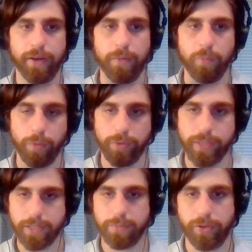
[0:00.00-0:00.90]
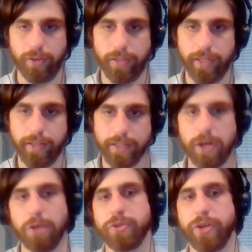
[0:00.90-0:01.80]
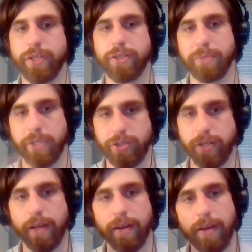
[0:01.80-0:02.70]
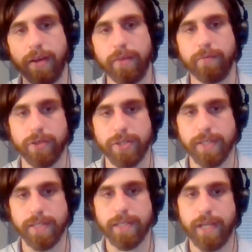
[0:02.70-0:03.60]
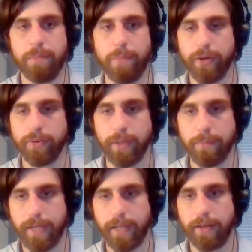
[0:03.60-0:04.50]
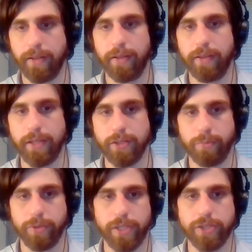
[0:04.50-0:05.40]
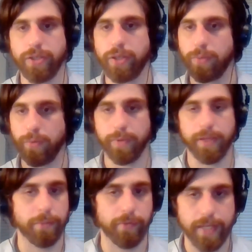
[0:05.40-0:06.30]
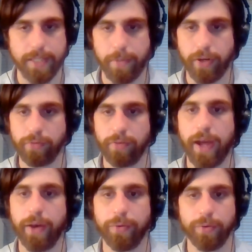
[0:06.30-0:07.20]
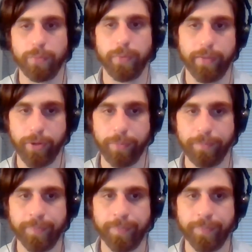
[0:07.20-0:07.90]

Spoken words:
a more predictable and less arbitrary interpretation versus a better limited interpretation, or one that provides better ground or whatever.